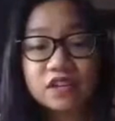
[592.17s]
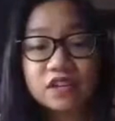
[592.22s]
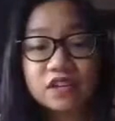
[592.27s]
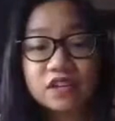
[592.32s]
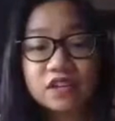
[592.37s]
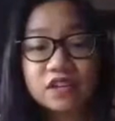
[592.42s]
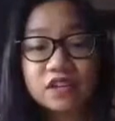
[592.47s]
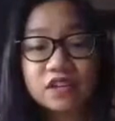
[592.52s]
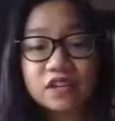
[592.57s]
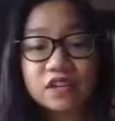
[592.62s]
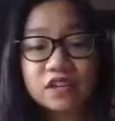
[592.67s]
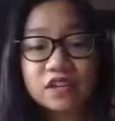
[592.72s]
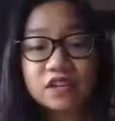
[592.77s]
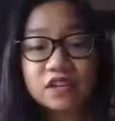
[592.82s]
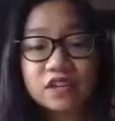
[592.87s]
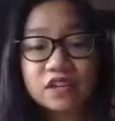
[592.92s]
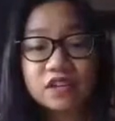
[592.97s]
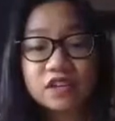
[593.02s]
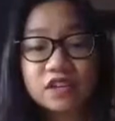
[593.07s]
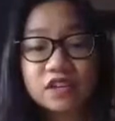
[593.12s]
there is a number
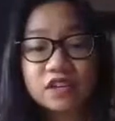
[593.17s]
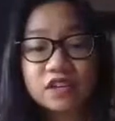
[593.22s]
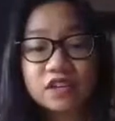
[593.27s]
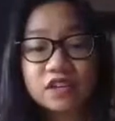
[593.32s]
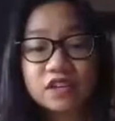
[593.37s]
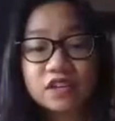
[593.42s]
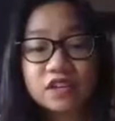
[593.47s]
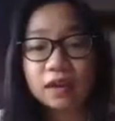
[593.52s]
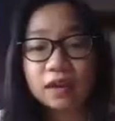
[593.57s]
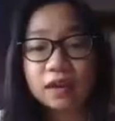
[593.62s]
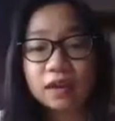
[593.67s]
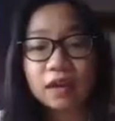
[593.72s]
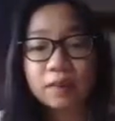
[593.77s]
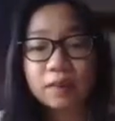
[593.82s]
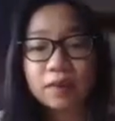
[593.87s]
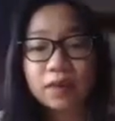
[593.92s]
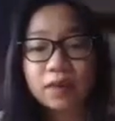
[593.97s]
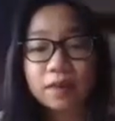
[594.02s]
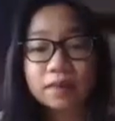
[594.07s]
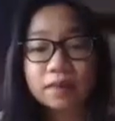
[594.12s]
of different amplifications that can
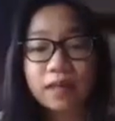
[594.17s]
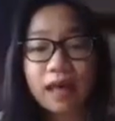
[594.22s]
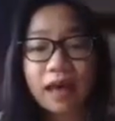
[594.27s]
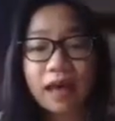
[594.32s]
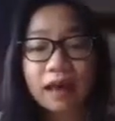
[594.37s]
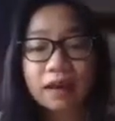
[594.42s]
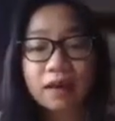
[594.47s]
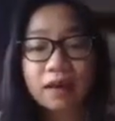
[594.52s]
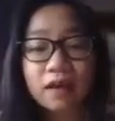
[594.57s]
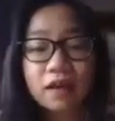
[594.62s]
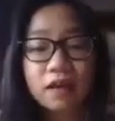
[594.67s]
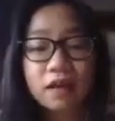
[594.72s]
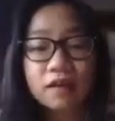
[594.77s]
be applied